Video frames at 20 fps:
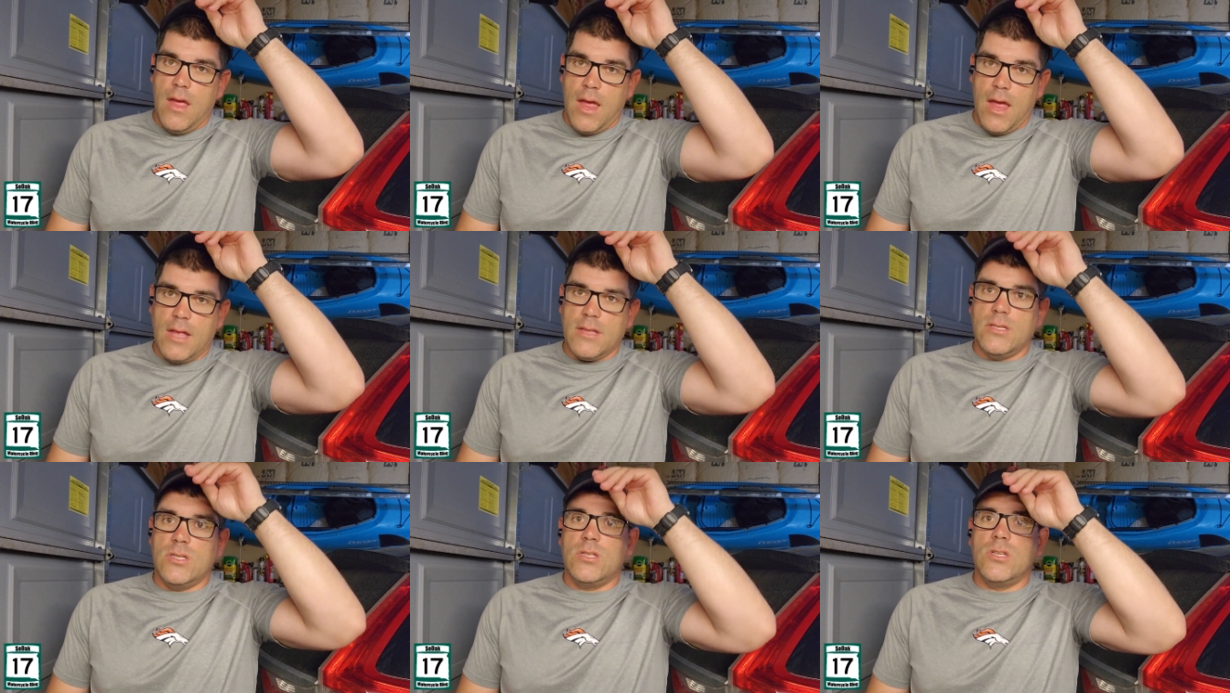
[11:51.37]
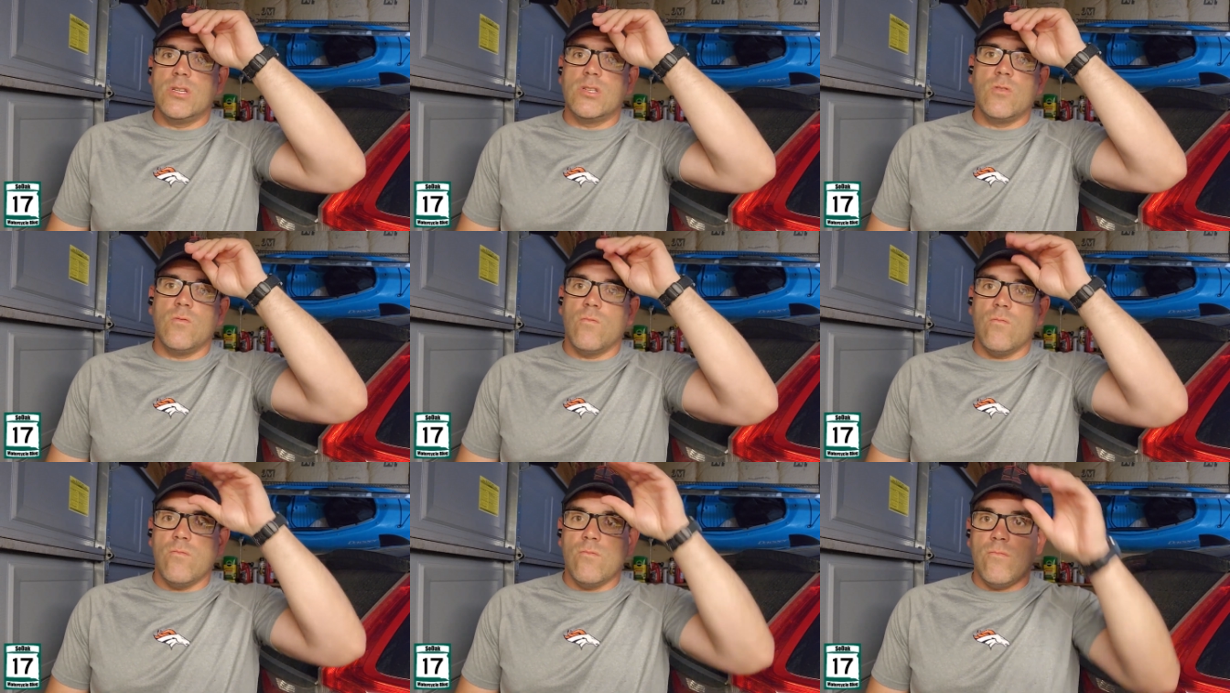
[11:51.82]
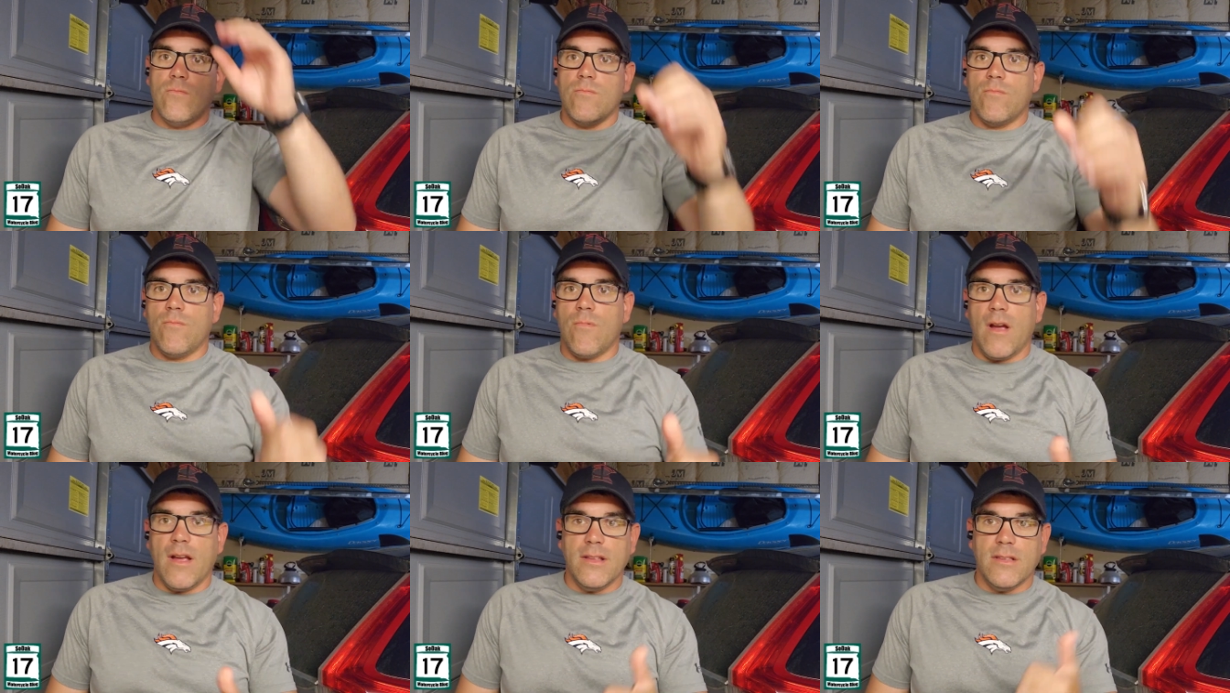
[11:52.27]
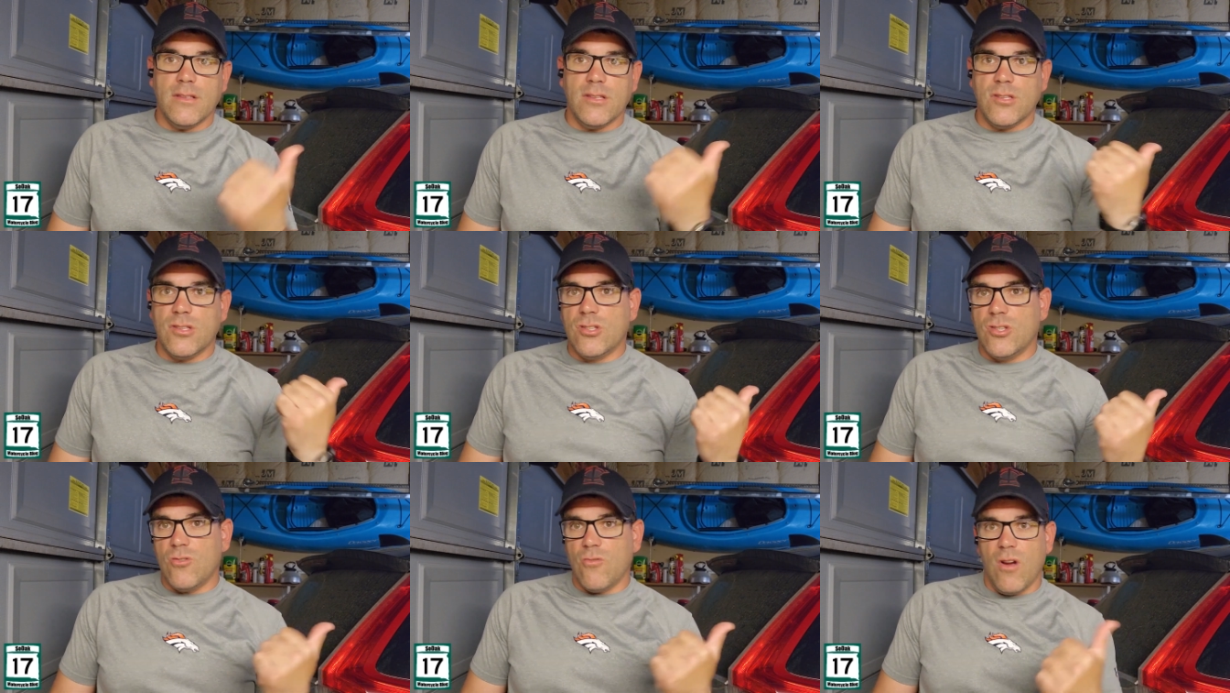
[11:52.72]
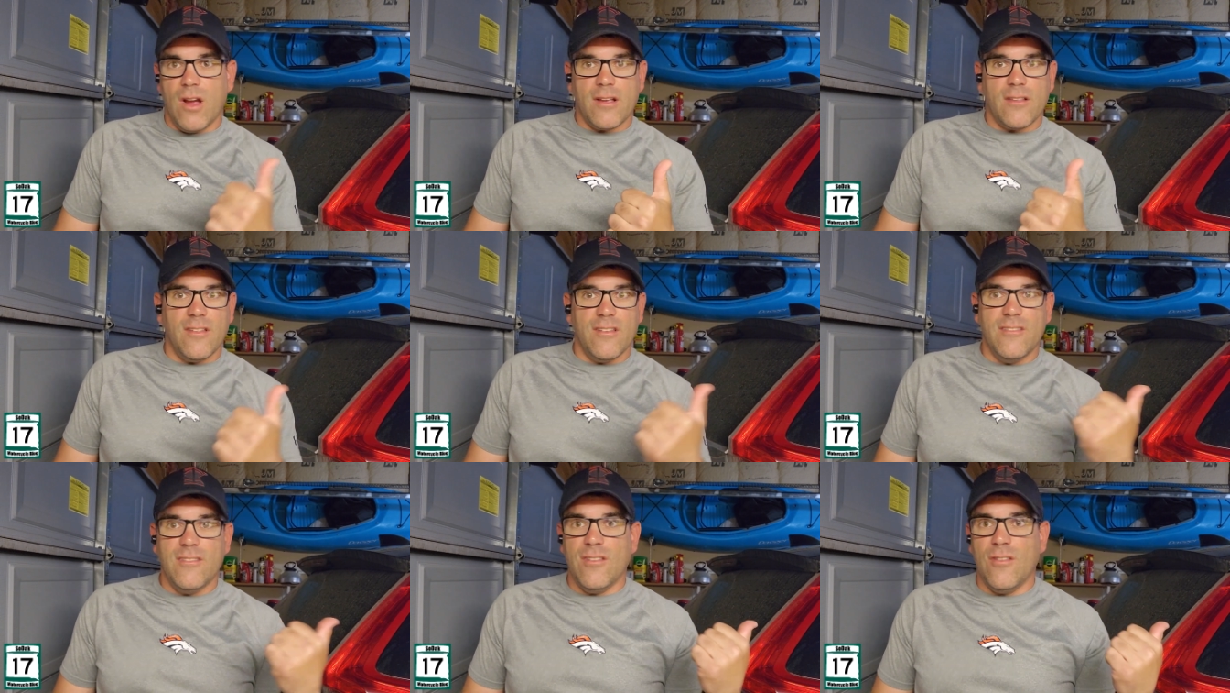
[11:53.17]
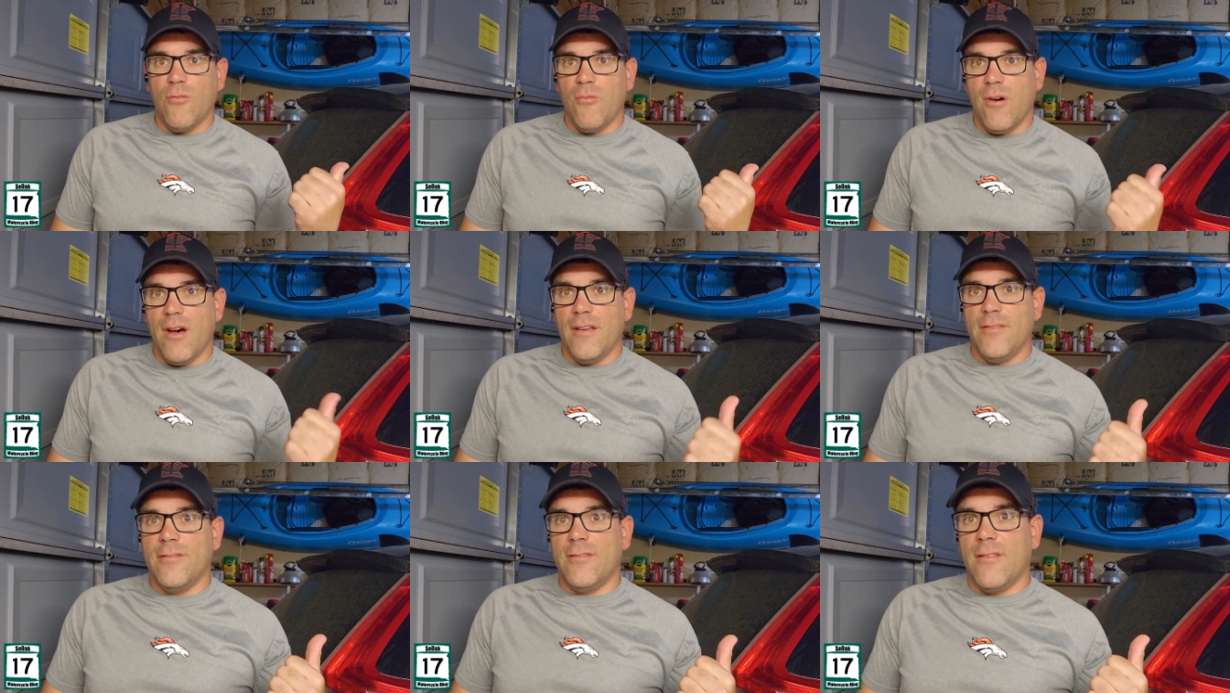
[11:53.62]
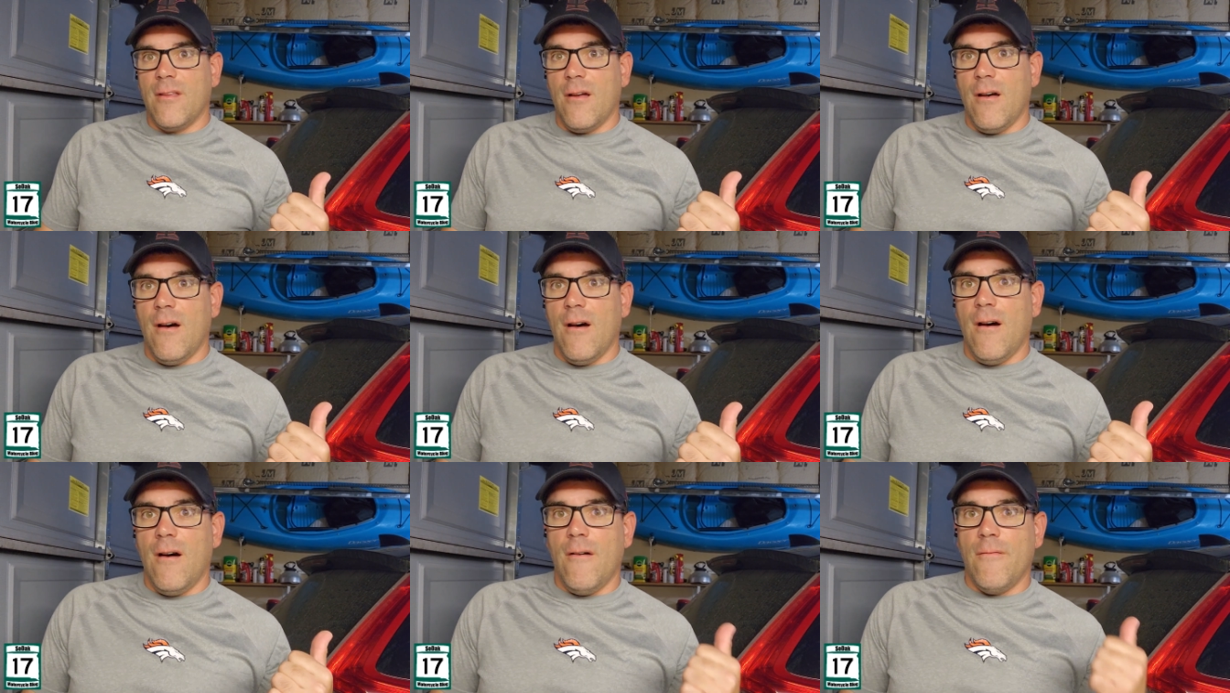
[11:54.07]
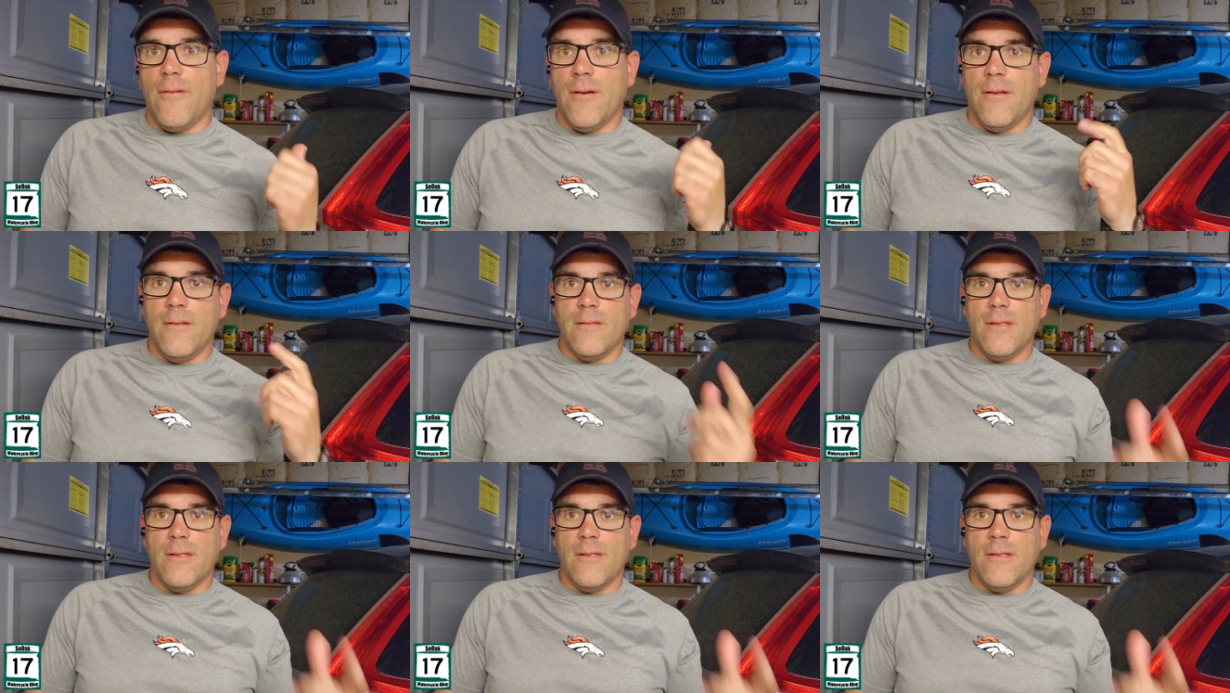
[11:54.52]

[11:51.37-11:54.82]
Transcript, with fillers: it's just right directly to the west of